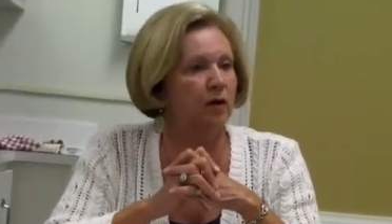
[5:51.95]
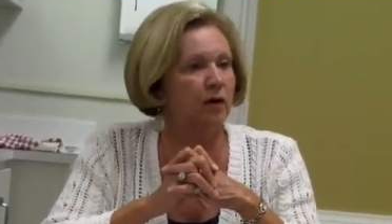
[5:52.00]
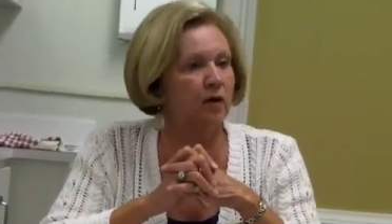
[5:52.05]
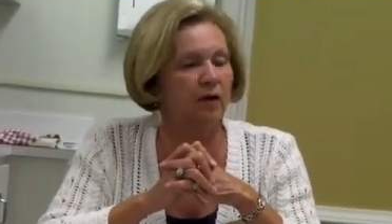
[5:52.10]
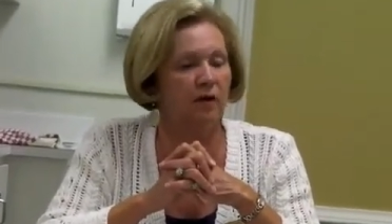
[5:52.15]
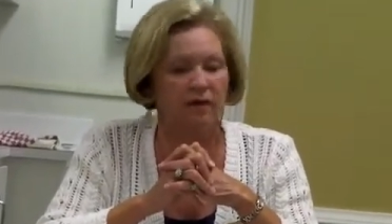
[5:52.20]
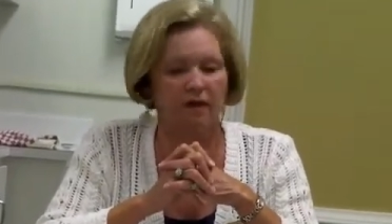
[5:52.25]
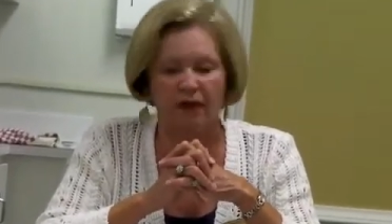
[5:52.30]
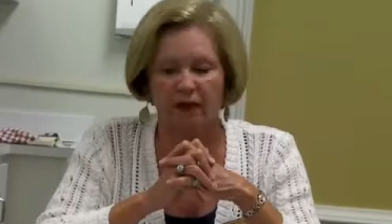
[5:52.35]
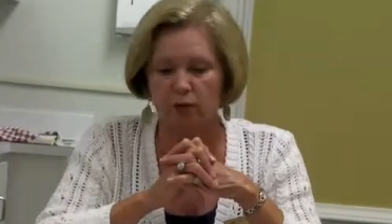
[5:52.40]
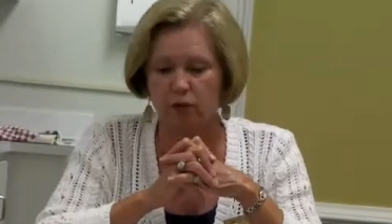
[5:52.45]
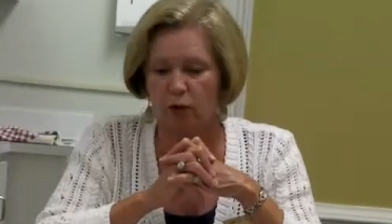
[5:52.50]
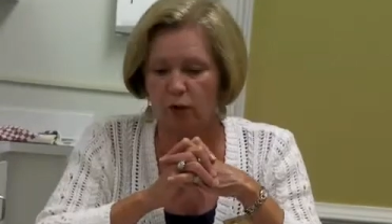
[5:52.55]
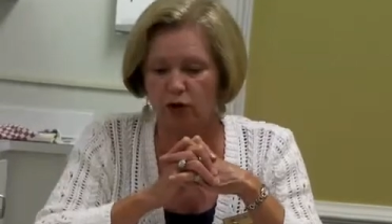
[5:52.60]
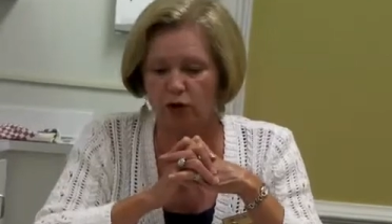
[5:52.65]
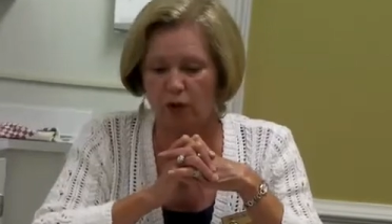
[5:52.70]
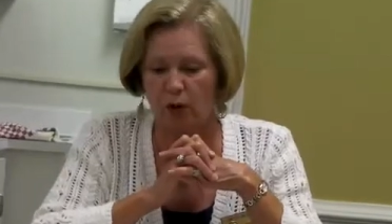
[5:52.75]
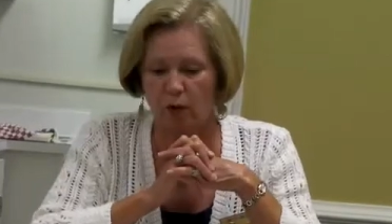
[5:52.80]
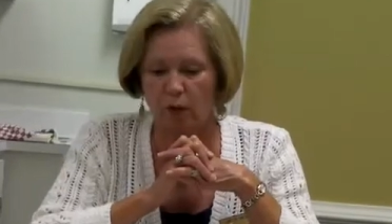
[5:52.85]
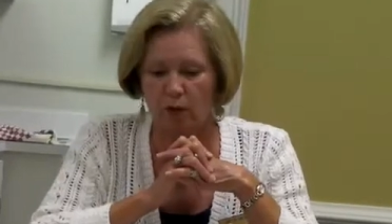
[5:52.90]
if that's
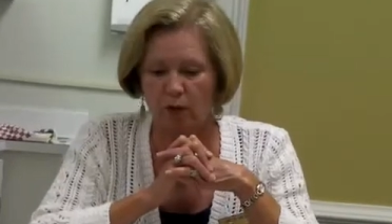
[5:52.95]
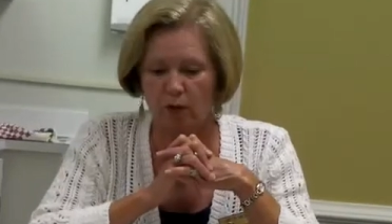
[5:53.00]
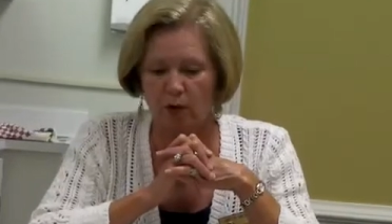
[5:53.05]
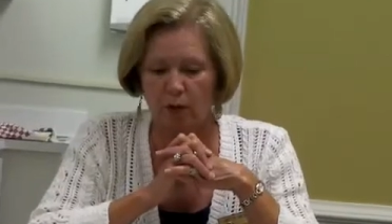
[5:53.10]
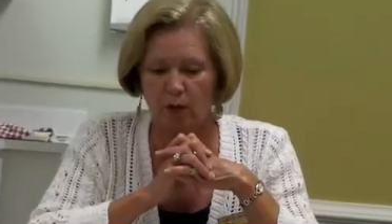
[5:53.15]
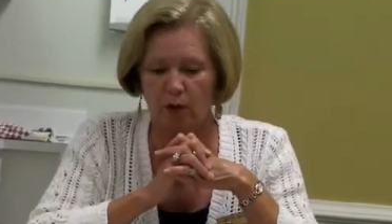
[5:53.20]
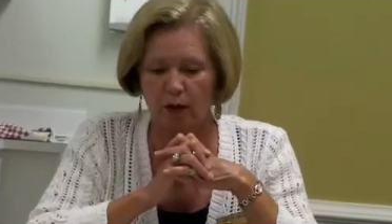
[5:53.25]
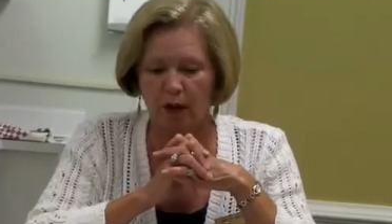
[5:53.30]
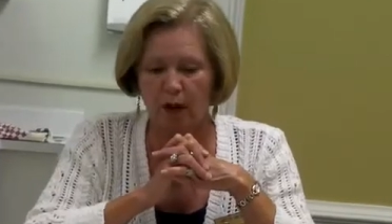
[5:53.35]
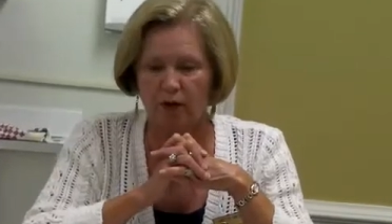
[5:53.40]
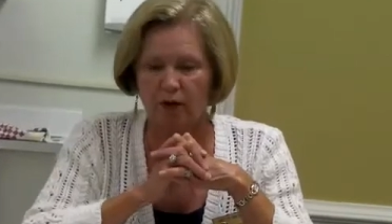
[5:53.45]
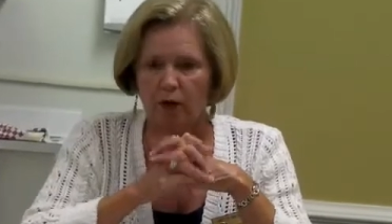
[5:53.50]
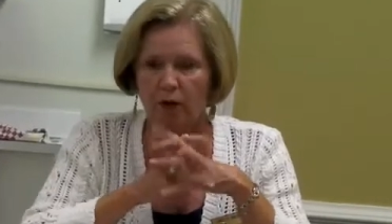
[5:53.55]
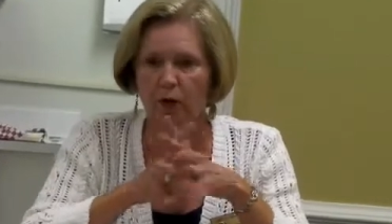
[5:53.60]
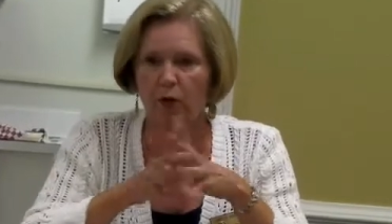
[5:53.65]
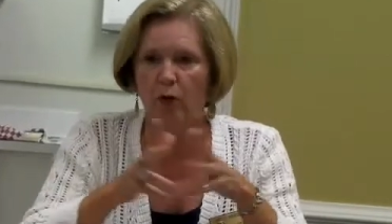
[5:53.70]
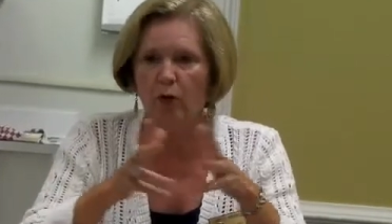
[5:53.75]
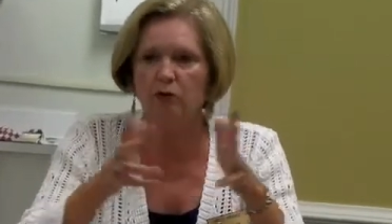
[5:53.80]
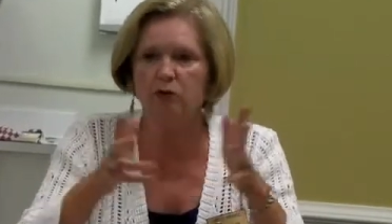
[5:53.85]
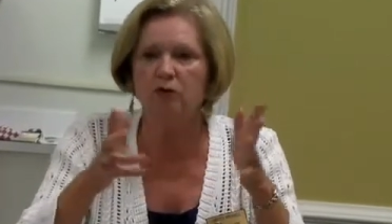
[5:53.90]
what y'all want to do. But I do
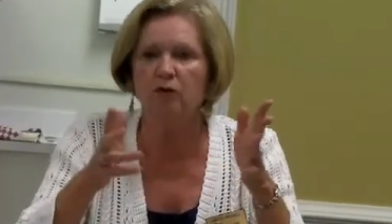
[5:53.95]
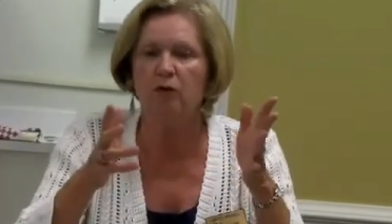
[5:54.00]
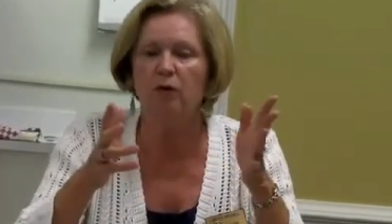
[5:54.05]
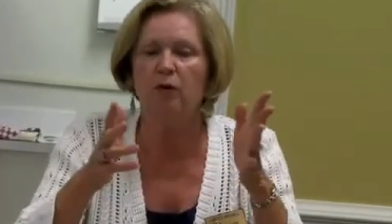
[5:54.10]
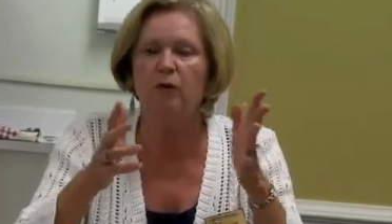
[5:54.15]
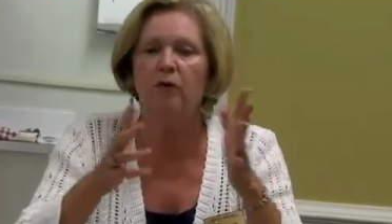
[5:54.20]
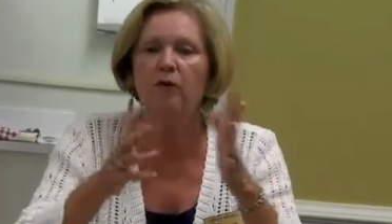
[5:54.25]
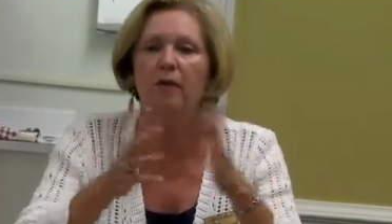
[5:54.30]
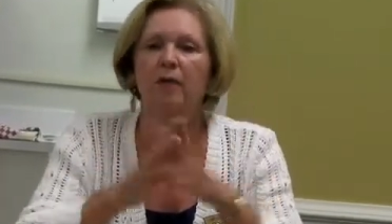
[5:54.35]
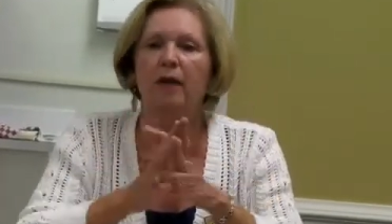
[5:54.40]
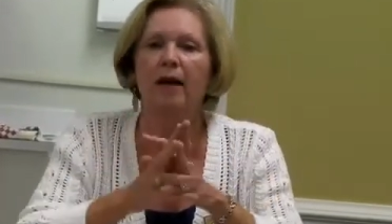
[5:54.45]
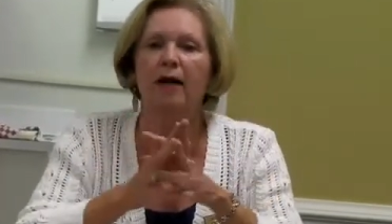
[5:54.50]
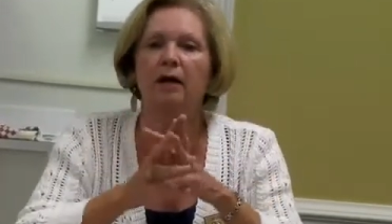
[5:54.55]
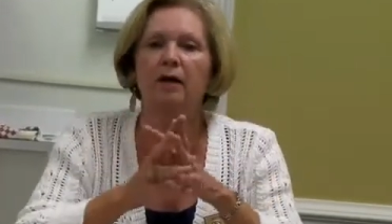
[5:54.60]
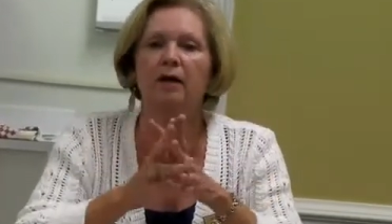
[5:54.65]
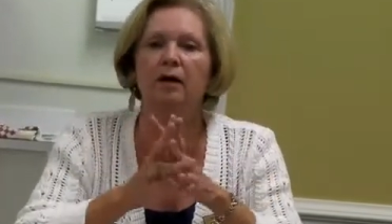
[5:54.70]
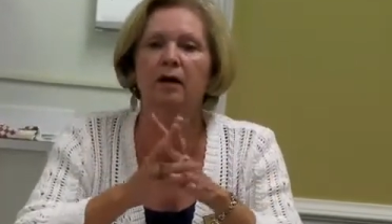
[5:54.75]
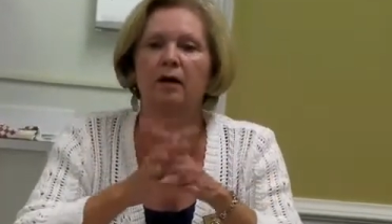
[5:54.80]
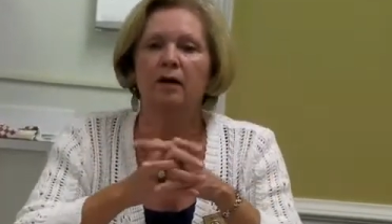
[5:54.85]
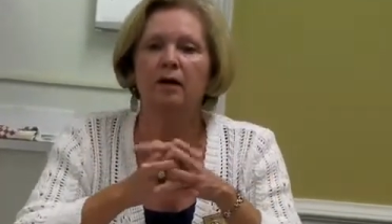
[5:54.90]
want someone to make,
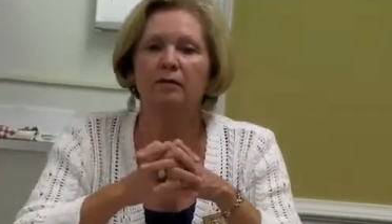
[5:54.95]
uh,